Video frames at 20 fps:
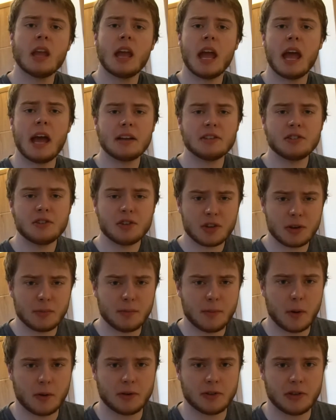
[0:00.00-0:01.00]
As you're
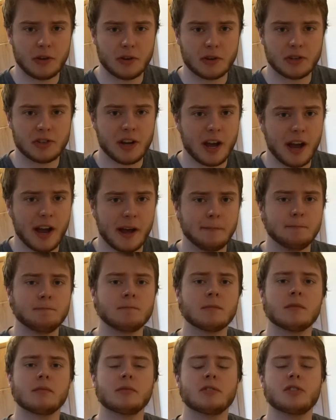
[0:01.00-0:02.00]
composing your shot,
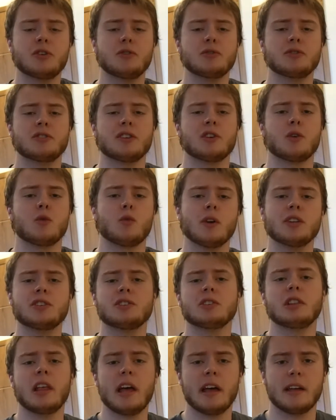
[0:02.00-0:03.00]
choosing
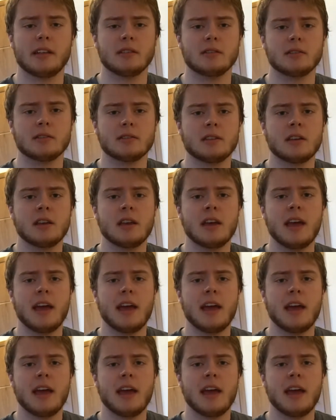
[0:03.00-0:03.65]
which lens